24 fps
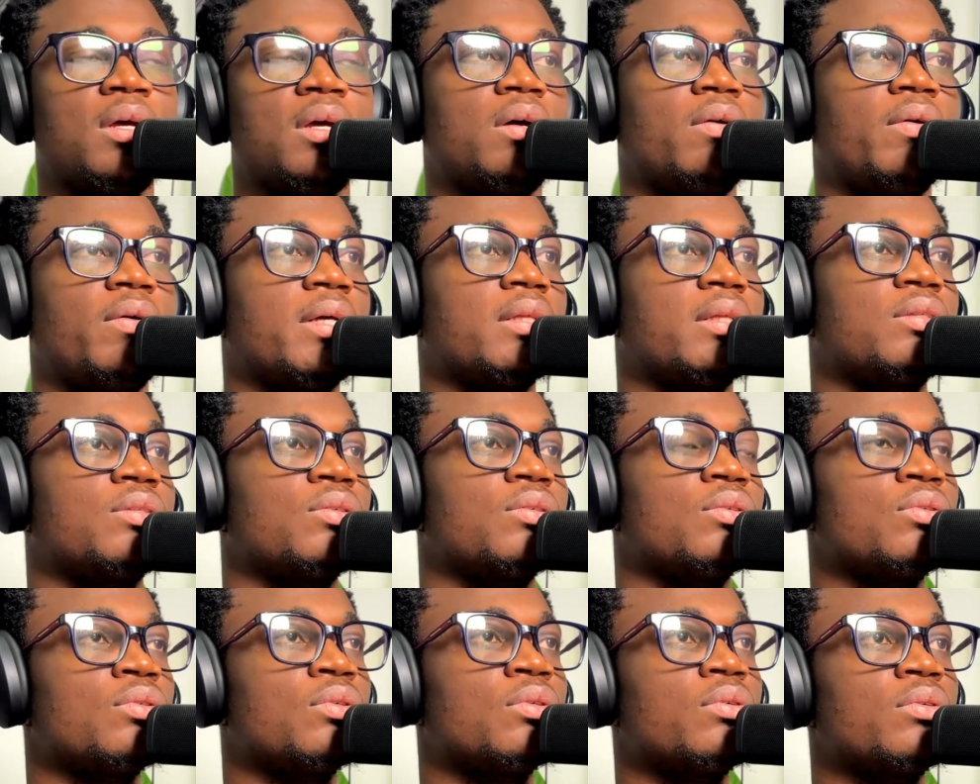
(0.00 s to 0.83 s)
All right,
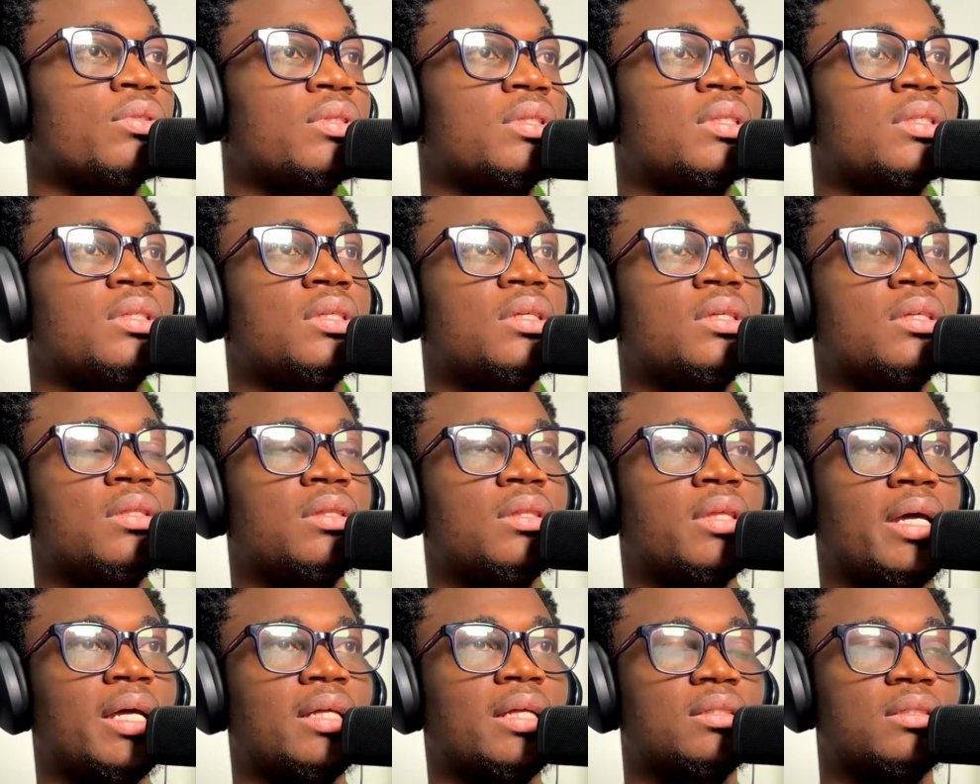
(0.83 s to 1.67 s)
so you could see
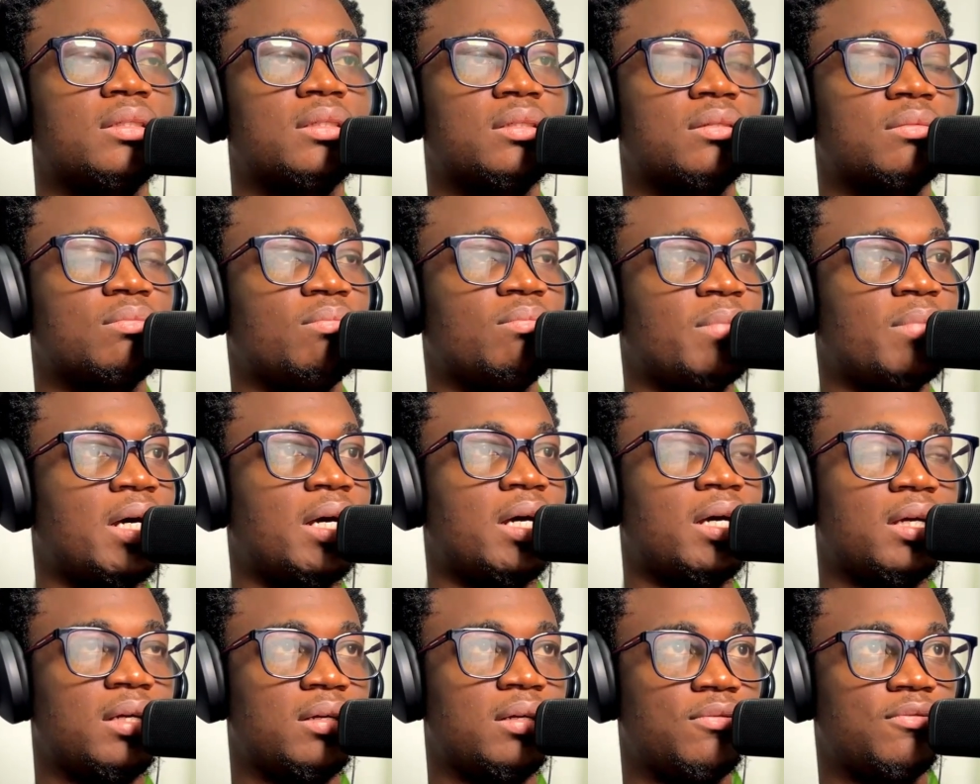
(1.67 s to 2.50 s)
that
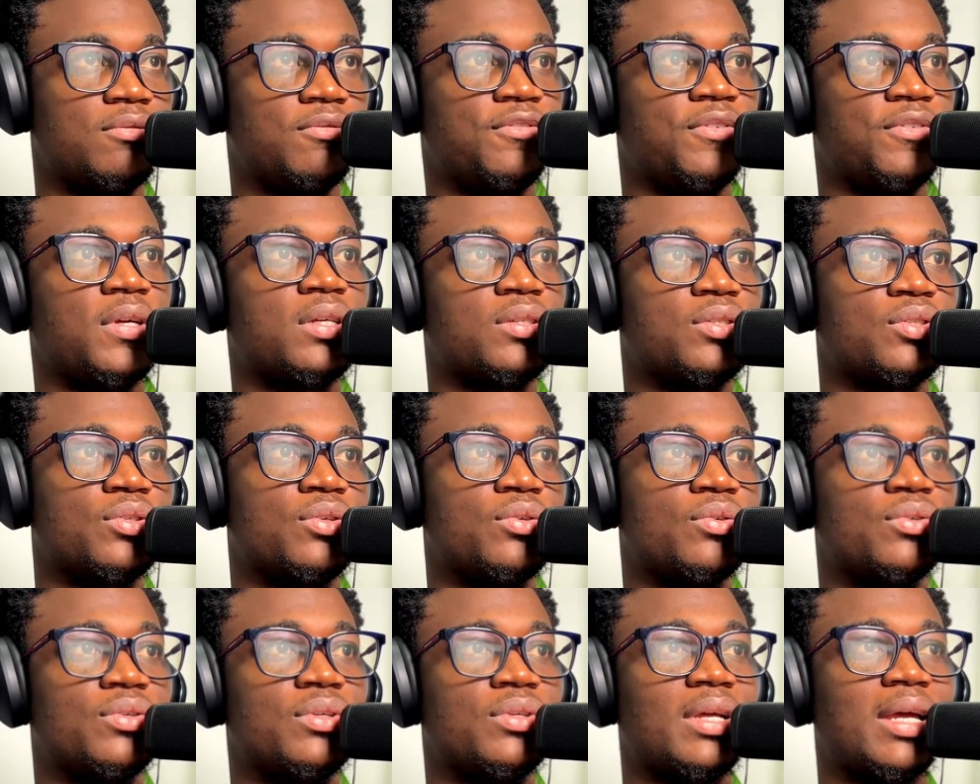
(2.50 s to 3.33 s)
my VS
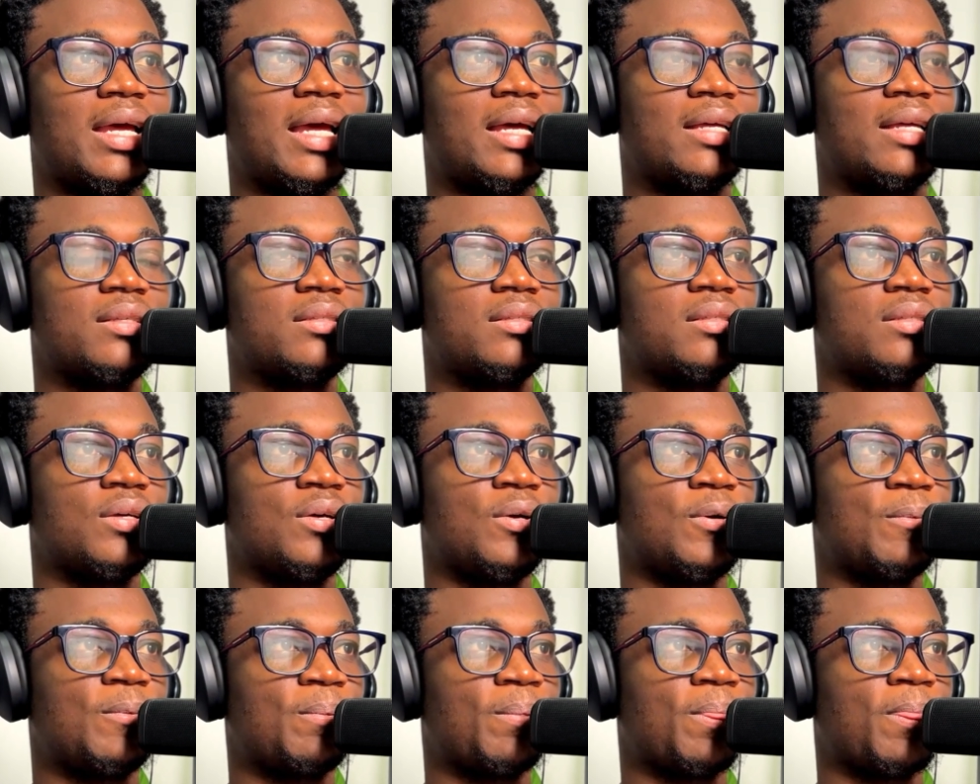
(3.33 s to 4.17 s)
Code has
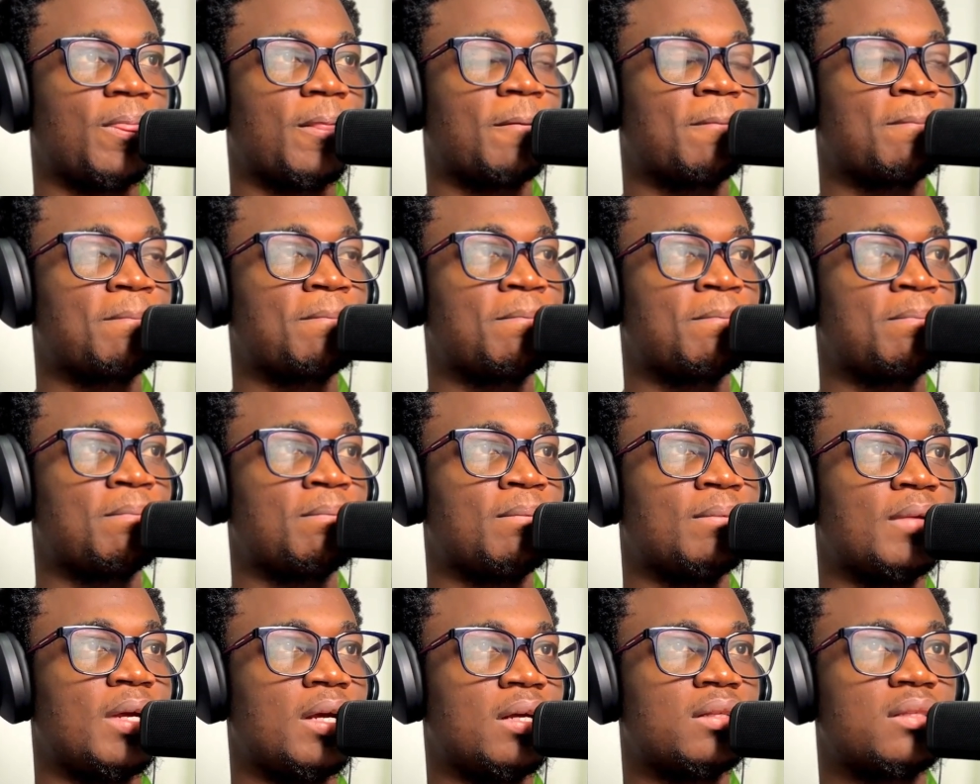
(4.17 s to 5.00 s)

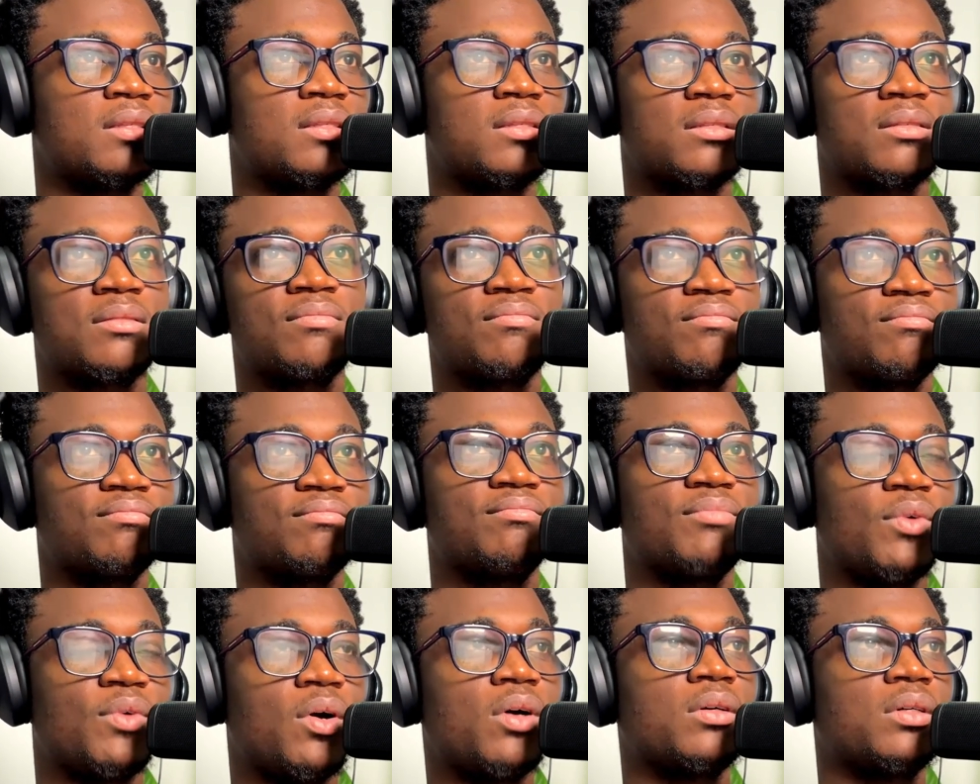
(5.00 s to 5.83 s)
it's
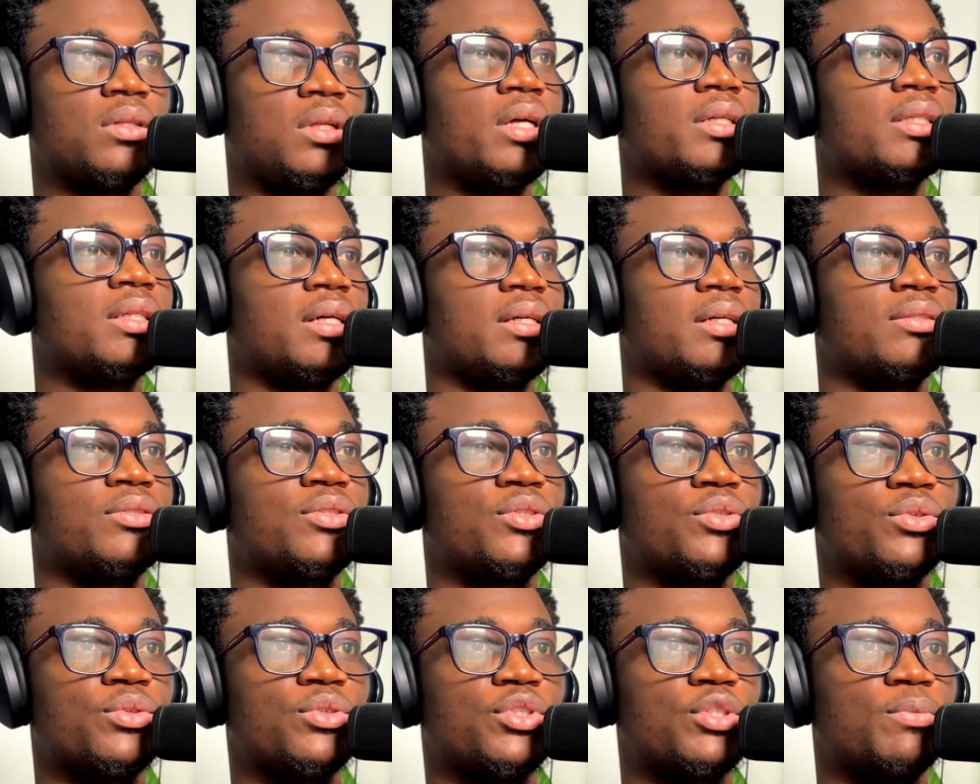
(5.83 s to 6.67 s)
uncluttered,
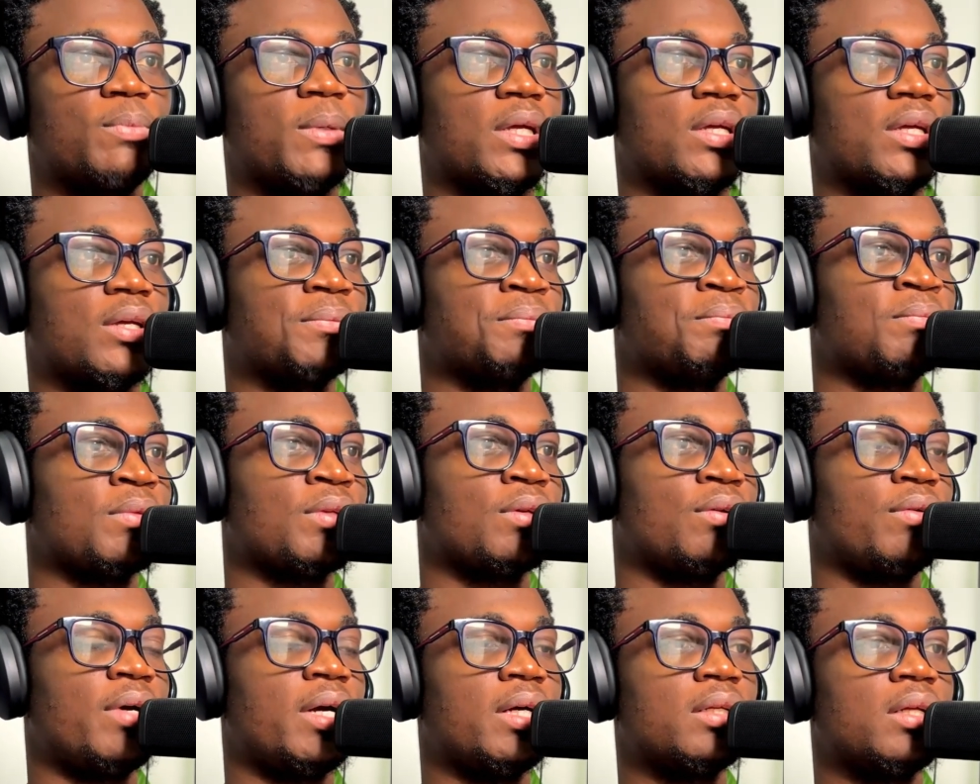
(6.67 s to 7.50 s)
so to speak,
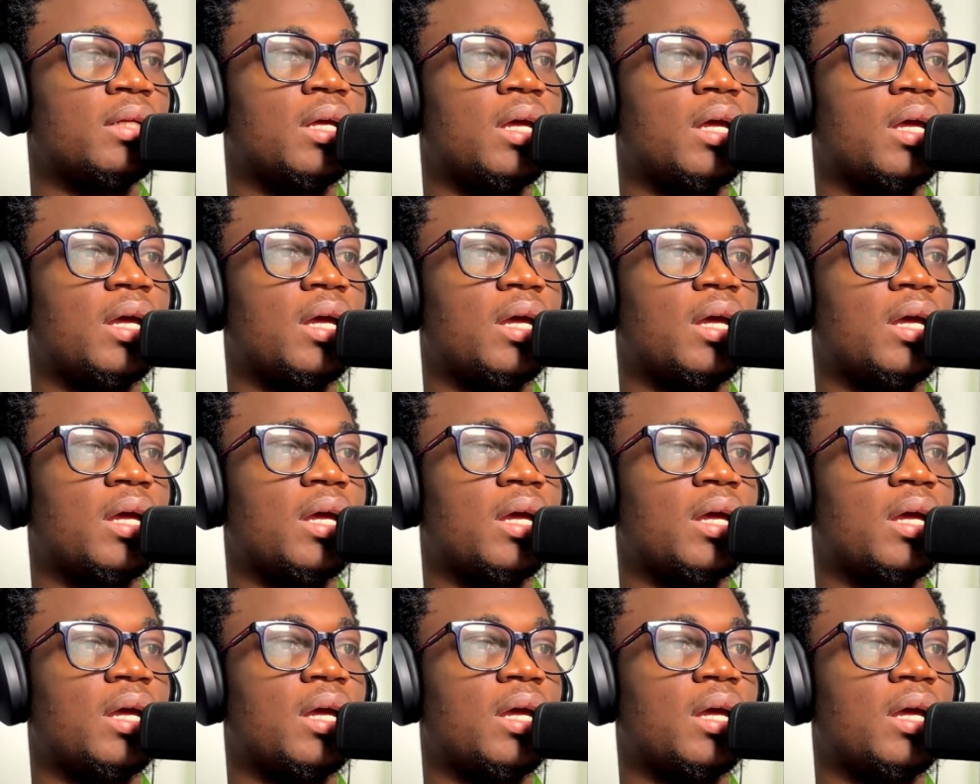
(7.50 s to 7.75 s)
right?